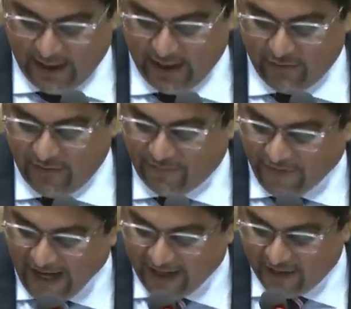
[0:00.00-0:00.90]
A
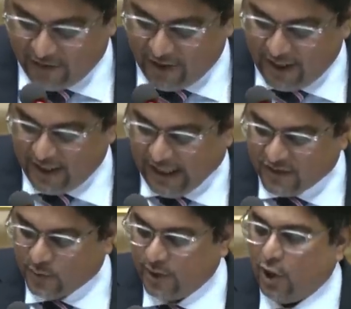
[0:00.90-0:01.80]
refinery,
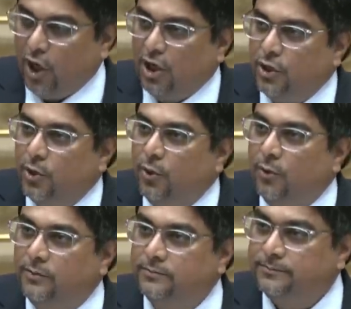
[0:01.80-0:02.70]
as we all
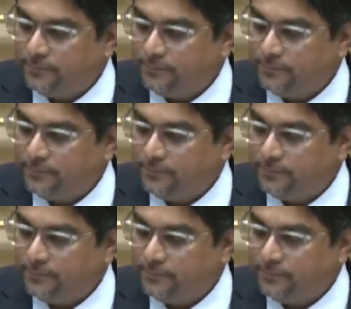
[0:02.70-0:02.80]
know,